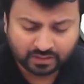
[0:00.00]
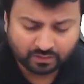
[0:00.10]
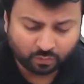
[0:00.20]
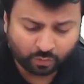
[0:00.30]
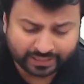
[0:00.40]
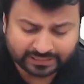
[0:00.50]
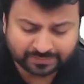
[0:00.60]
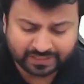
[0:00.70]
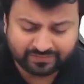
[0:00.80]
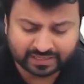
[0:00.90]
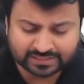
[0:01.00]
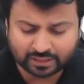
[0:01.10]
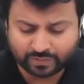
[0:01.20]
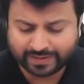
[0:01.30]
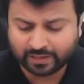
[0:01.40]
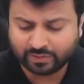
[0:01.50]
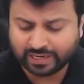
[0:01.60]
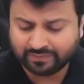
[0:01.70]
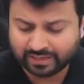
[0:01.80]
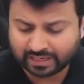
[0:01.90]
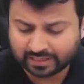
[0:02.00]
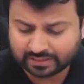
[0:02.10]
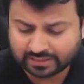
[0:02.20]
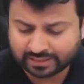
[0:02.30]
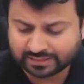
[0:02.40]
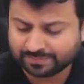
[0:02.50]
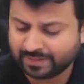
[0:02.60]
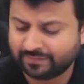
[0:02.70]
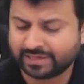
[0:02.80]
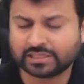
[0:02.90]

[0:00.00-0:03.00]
One is previous year 2021, another is previous year